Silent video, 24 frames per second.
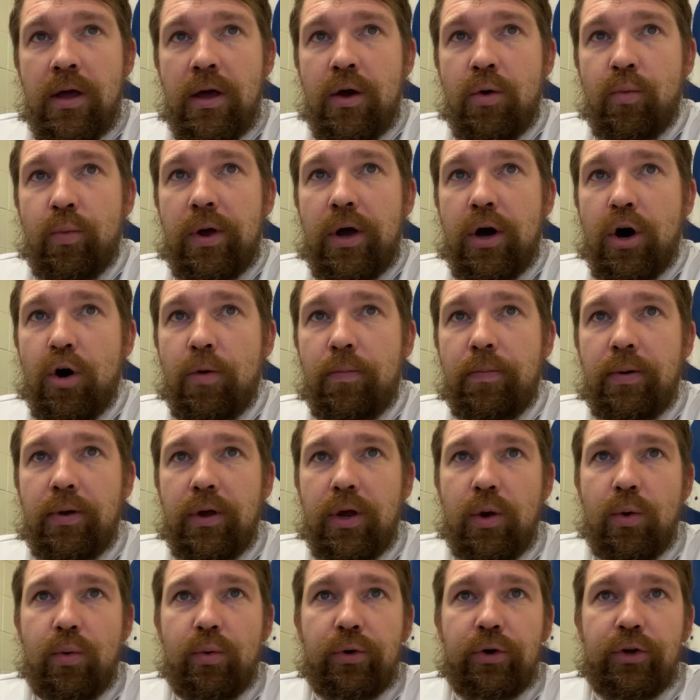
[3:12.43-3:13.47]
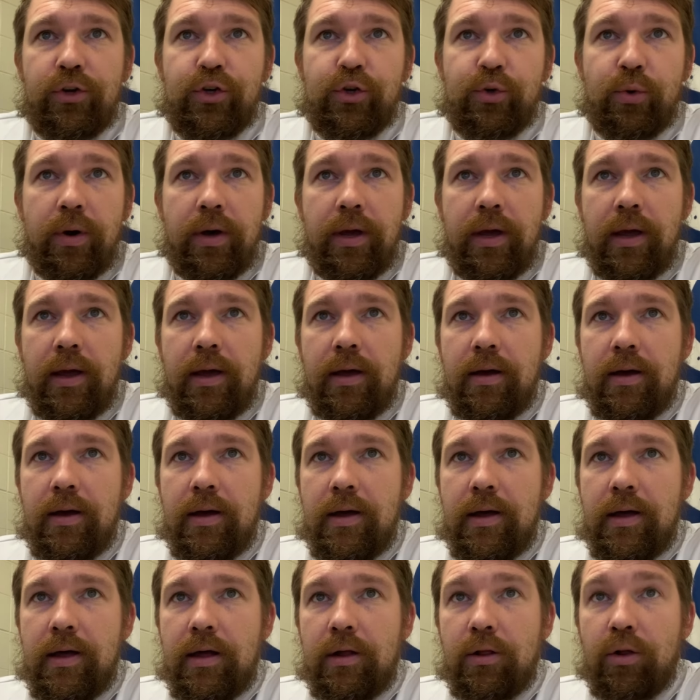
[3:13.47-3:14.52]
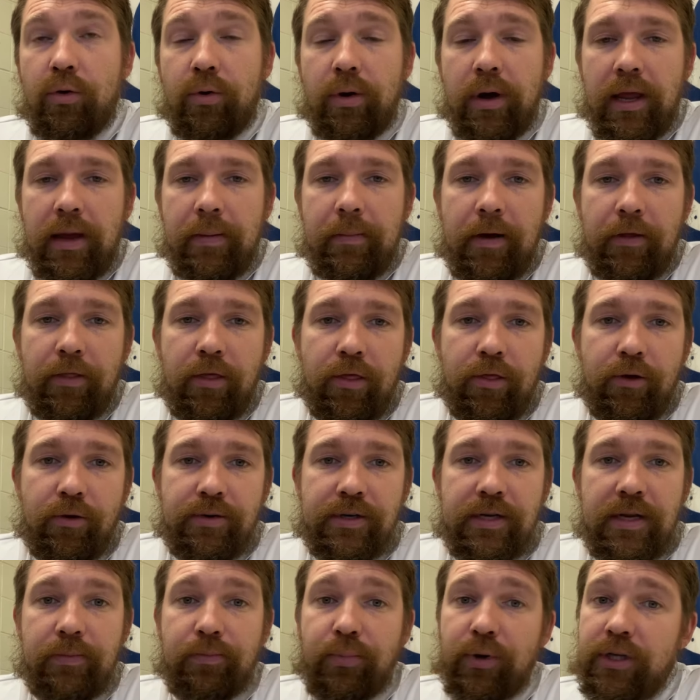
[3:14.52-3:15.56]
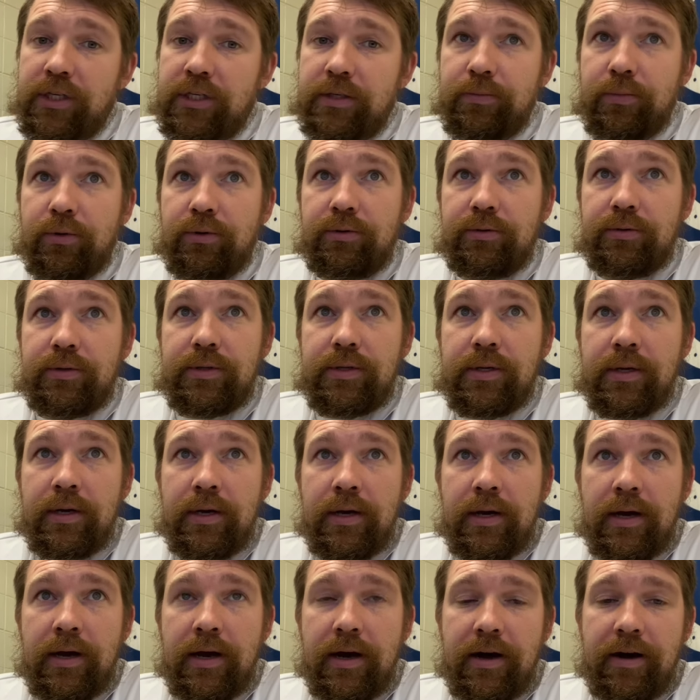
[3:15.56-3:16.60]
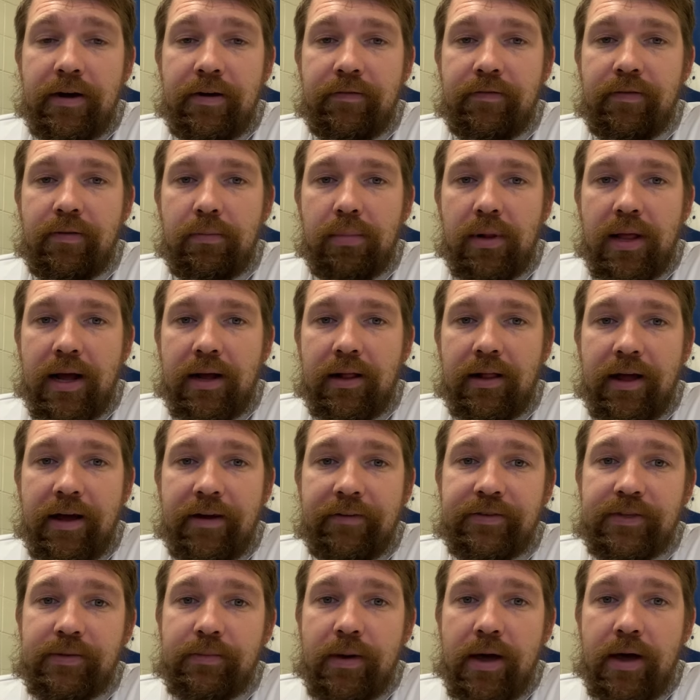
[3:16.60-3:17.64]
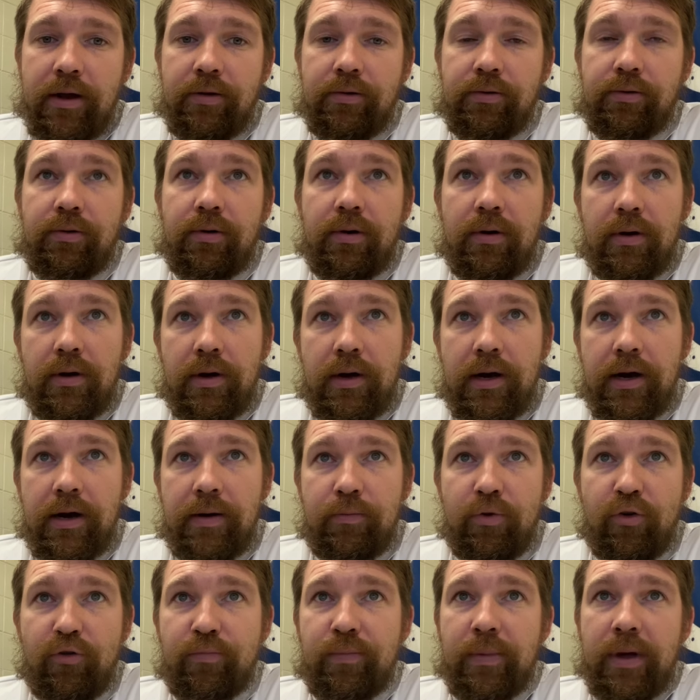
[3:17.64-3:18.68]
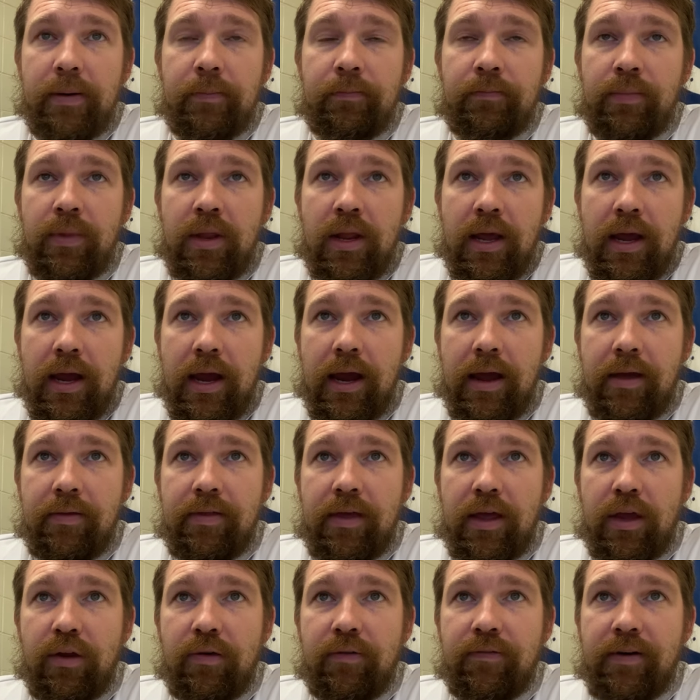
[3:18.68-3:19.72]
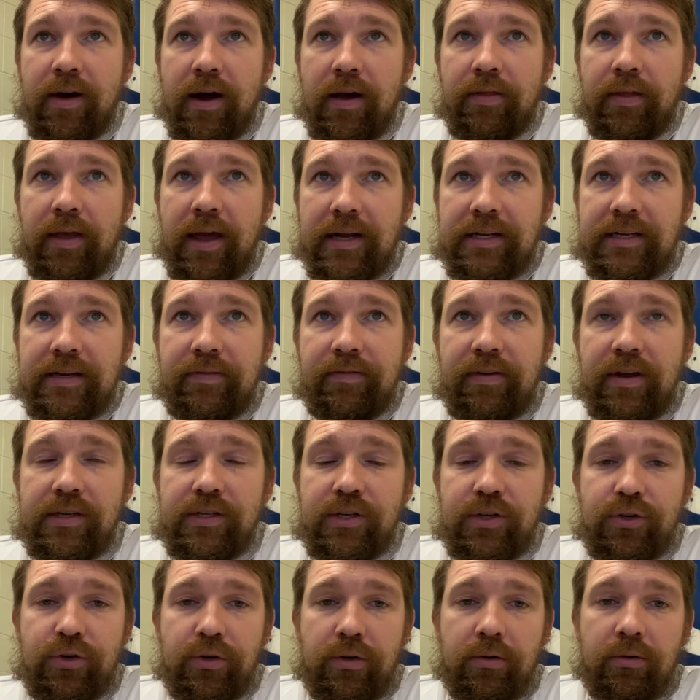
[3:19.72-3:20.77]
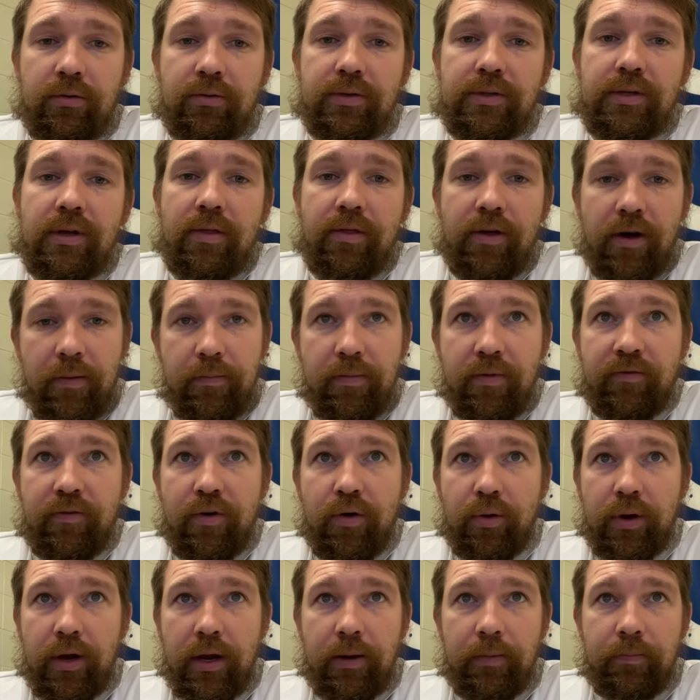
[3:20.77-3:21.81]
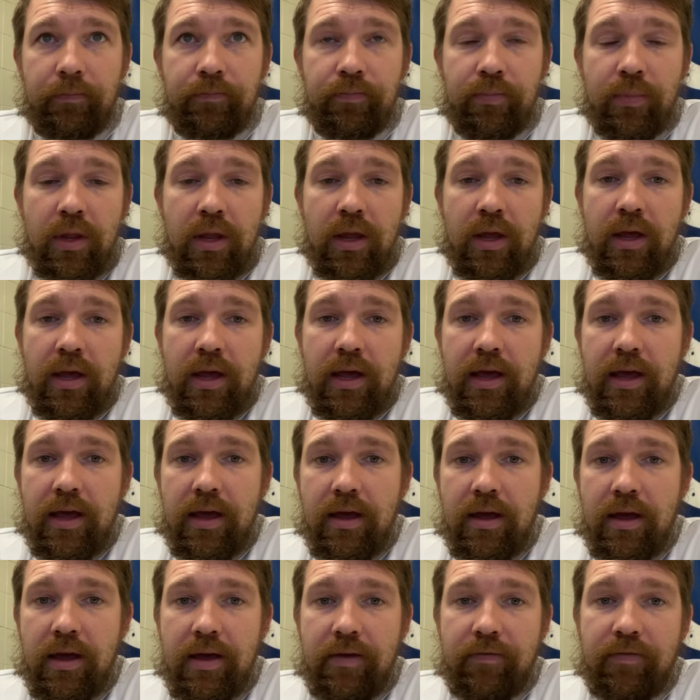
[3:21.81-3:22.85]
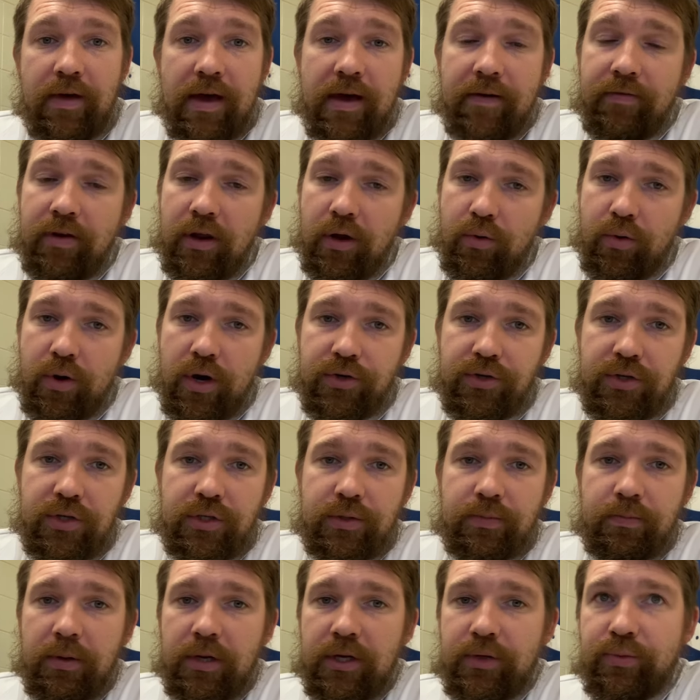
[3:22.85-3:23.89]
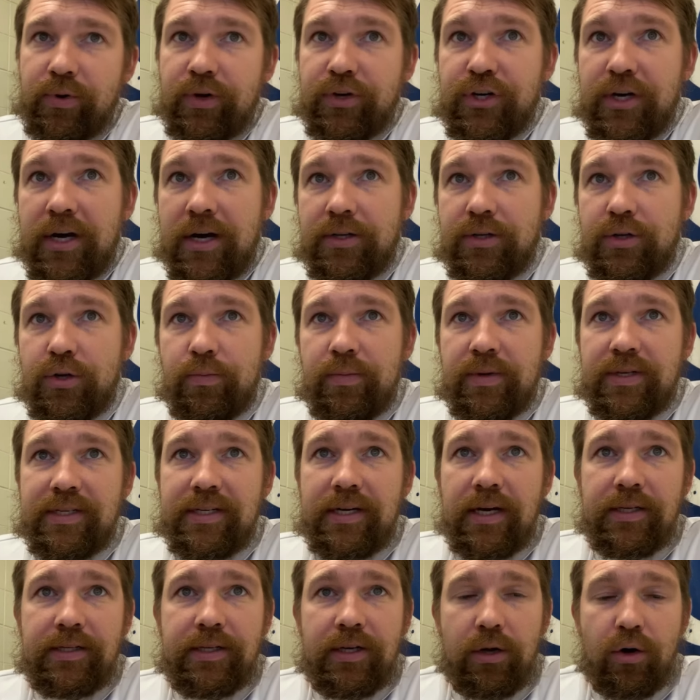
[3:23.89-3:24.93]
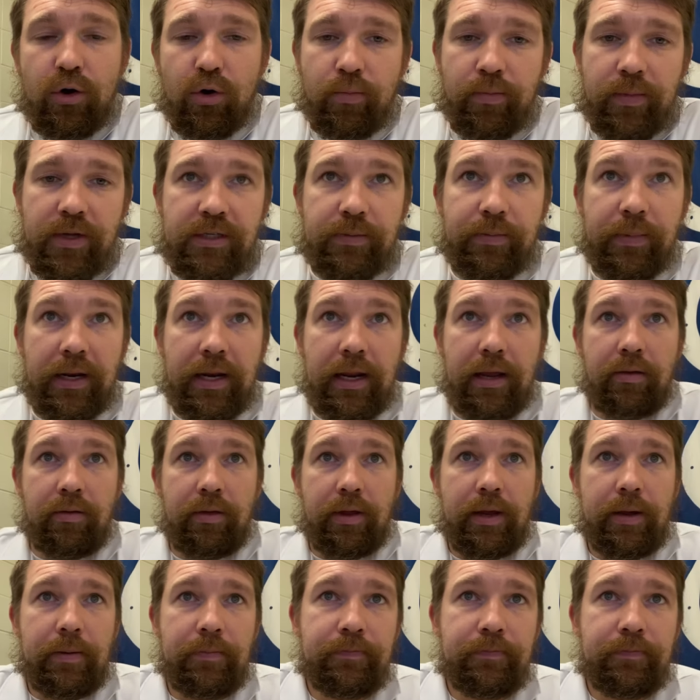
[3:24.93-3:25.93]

We hope you will enjoy learning about the 13 principles of Black Lives Matter uh, movement and that you find the activities and journals thought-provoking. If you have any questions, please reach out to Ms. Dudzik or Ms. McNeely.